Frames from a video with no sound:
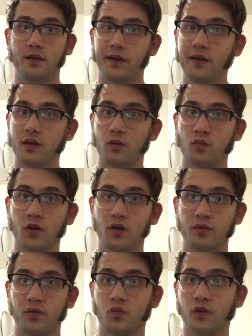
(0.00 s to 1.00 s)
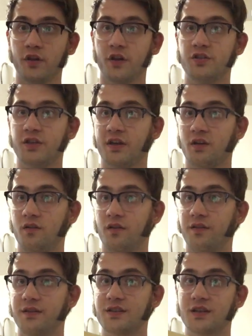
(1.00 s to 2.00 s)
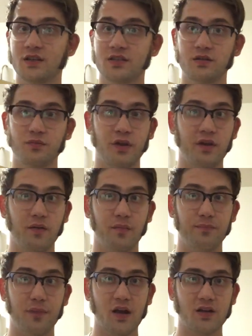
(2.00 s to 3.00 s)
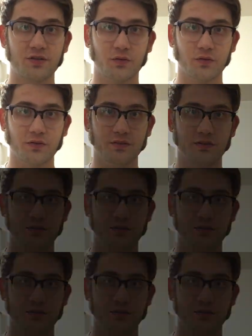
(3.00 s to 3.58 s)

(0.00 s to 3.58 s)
Hey, I'm Rob, and we're gonna check out this custom-made box horn.